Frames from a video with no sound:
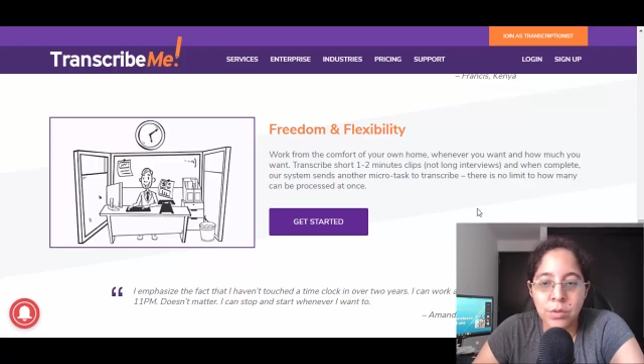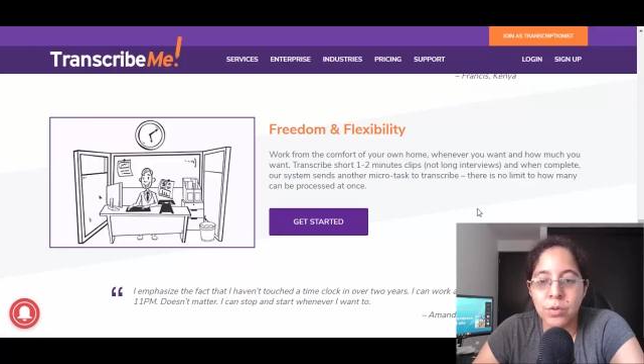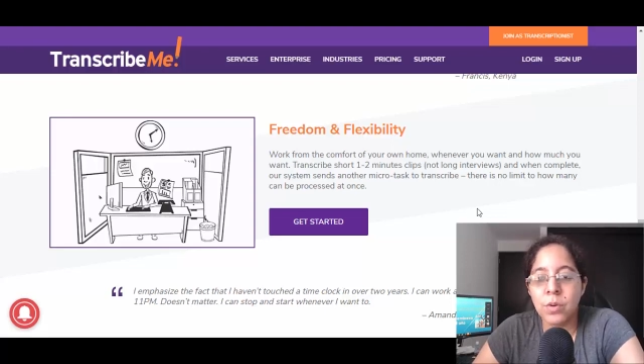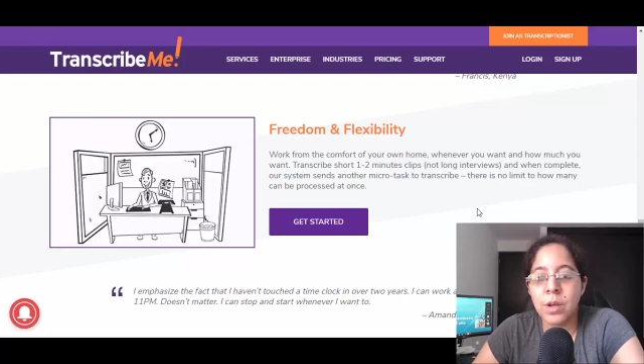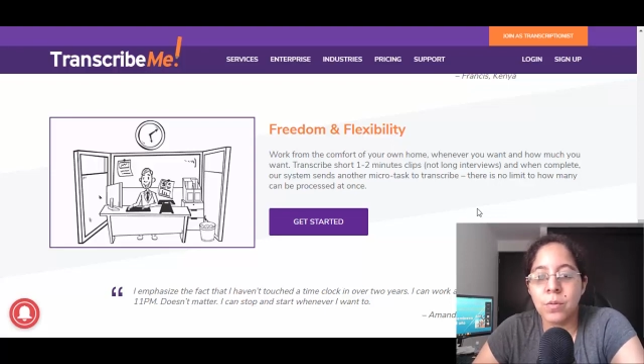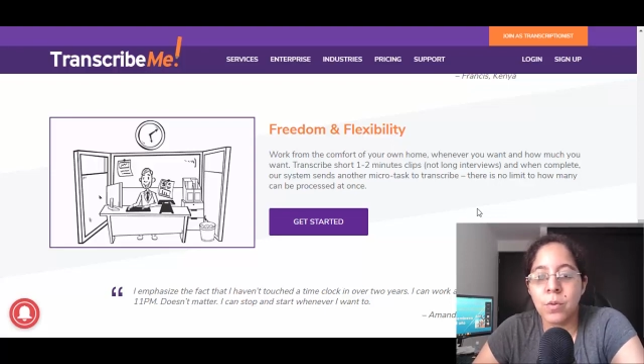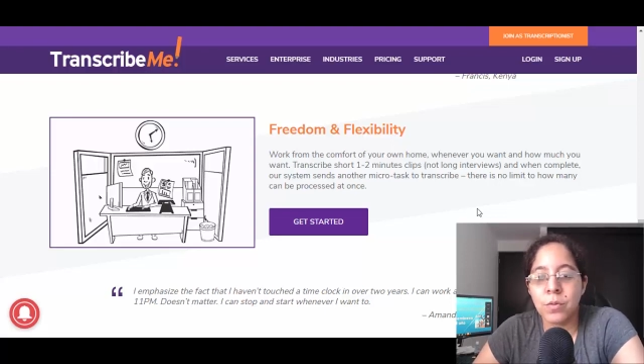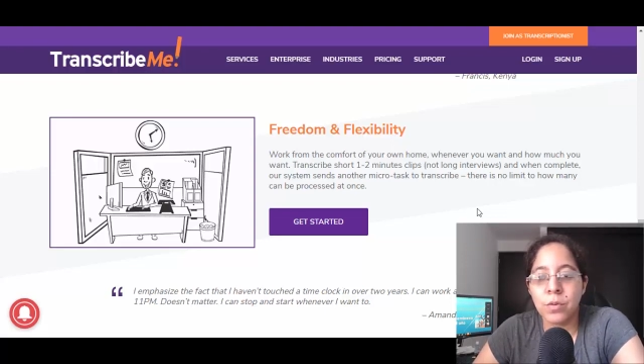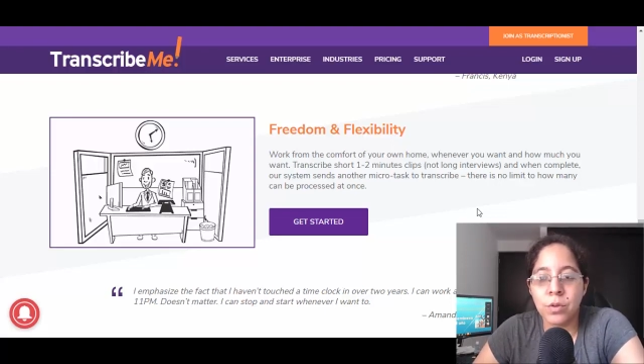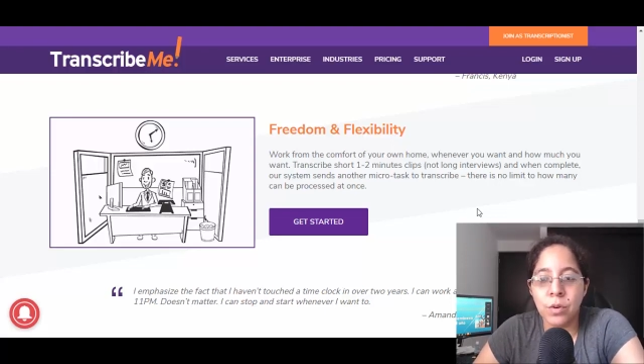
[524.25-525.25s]
You can
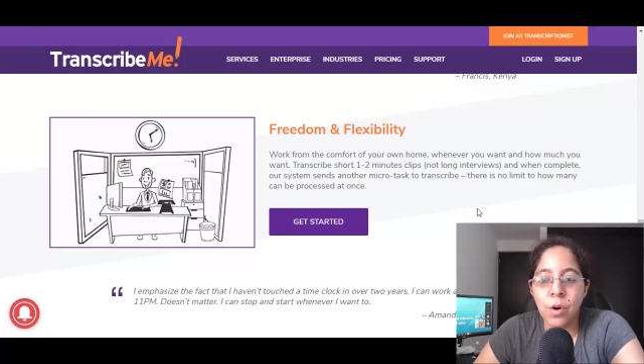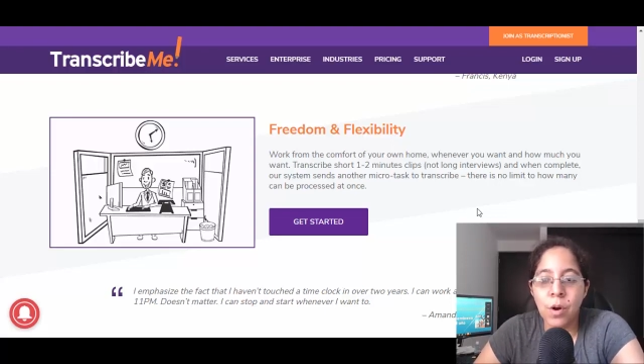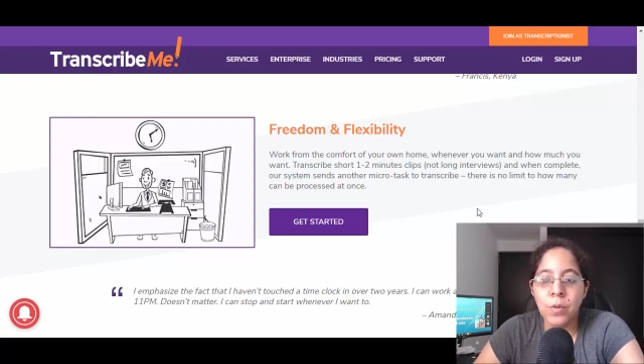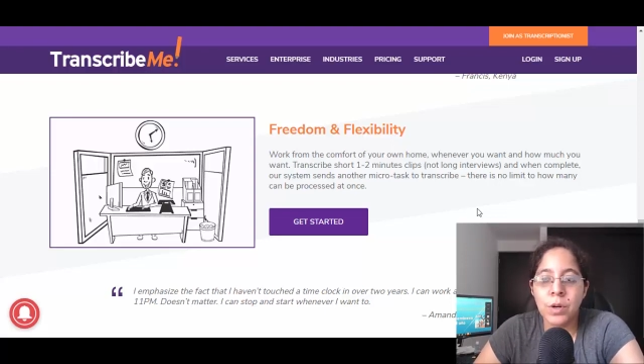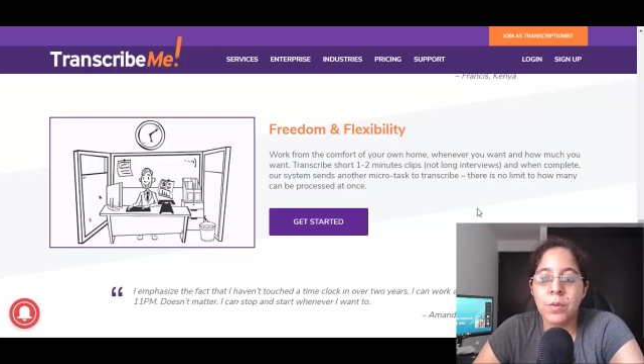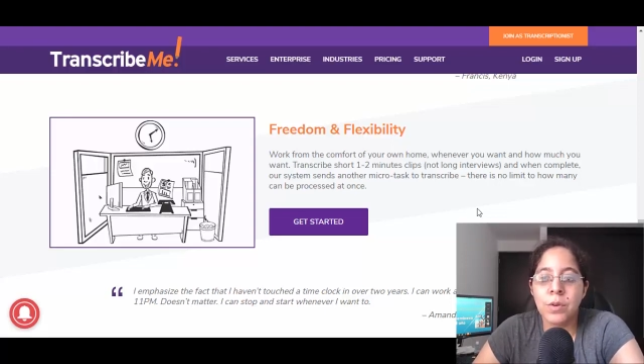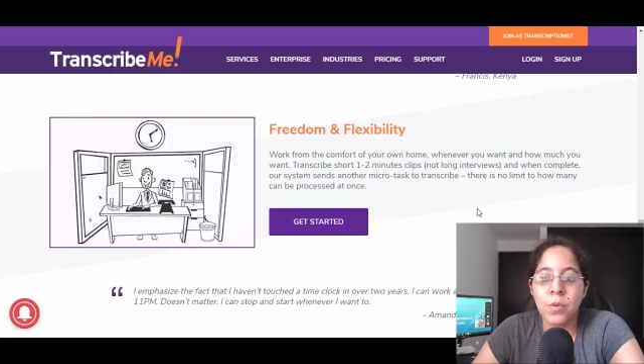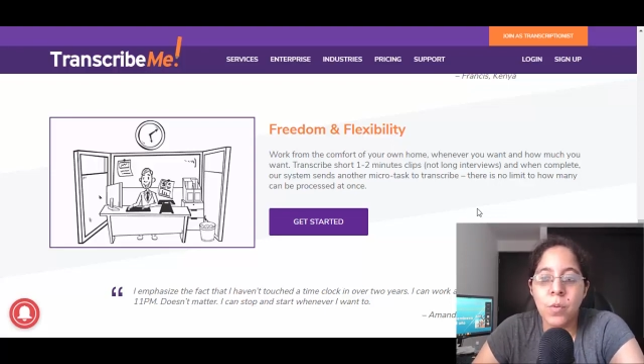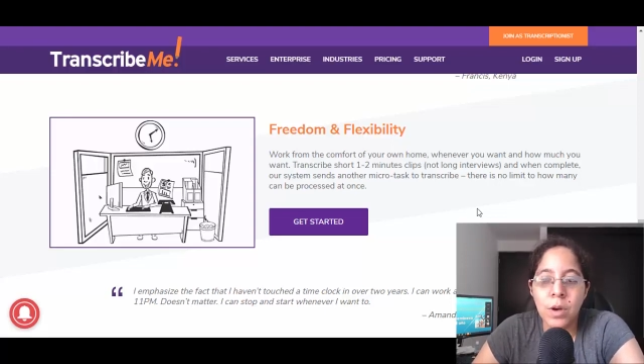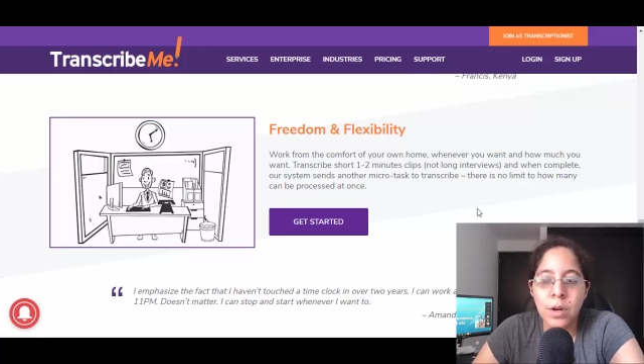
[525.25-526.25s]
work from your home, whatever
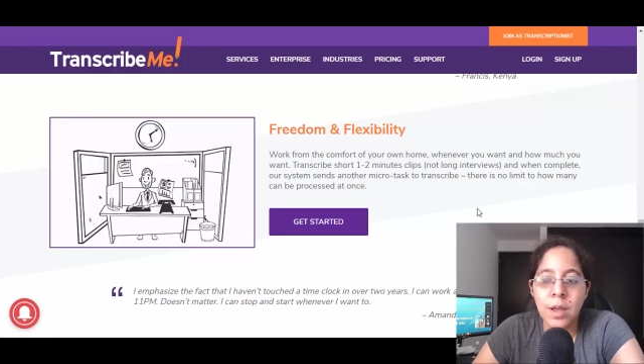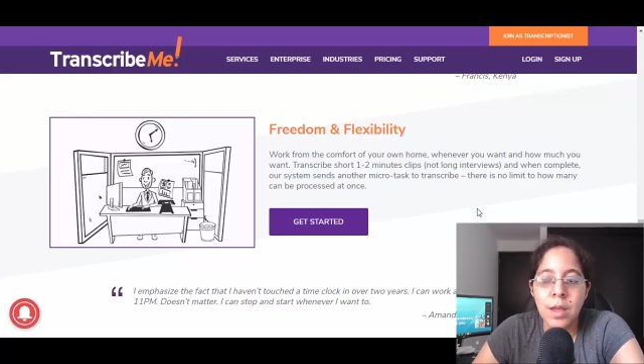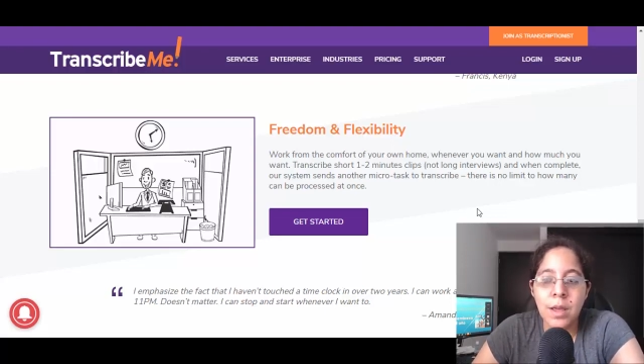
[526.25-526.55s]
you want,